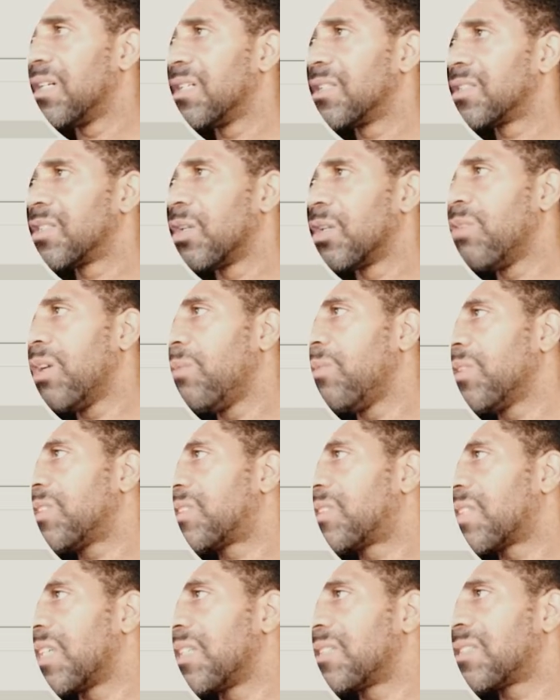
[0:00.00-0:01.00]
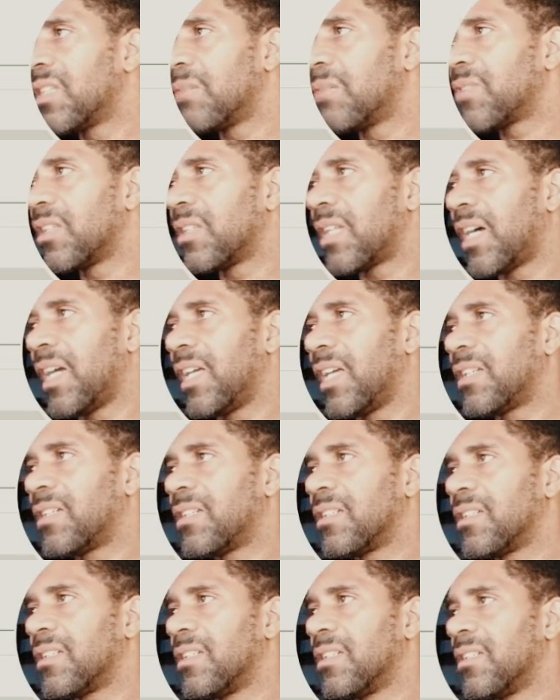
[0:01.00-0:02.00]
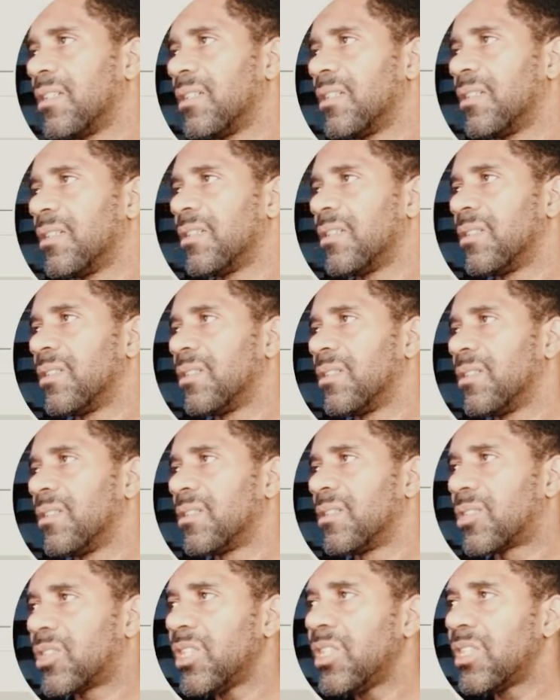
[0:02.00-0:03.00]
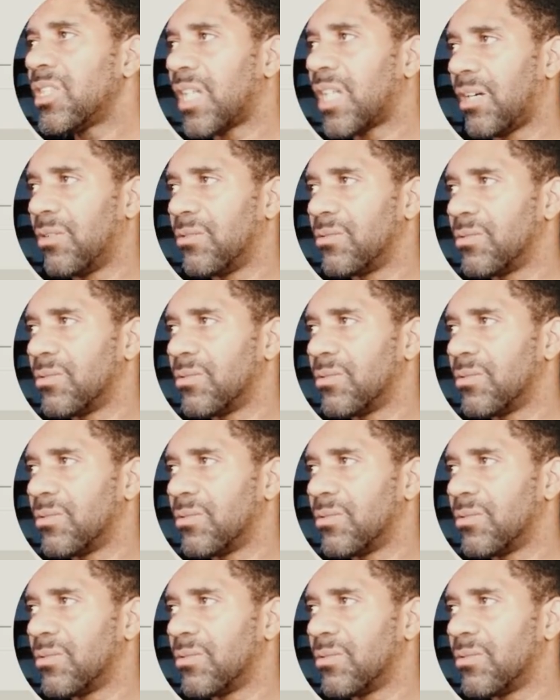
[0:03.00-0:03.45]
so we would say something like C count.